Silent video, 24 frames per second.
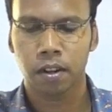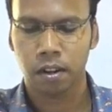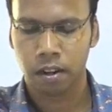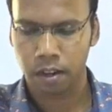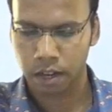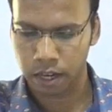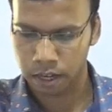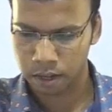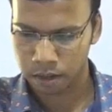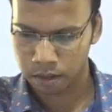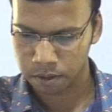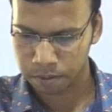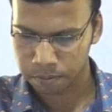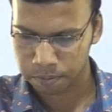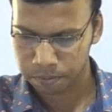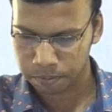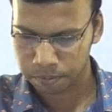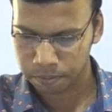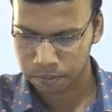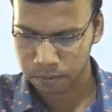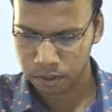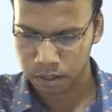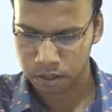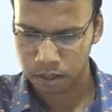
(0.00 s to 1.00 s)
right?
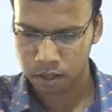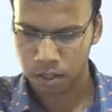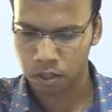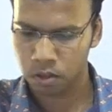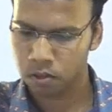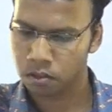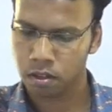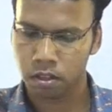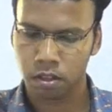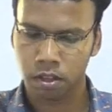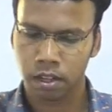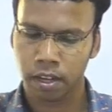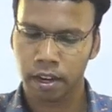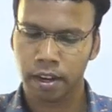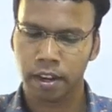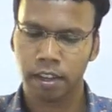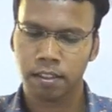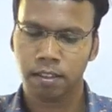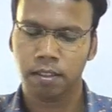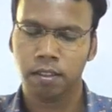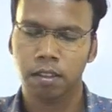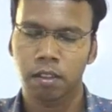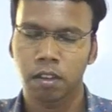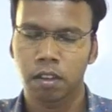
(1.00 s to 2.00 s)
It was declared
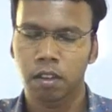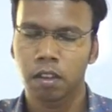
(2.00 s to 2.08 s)
as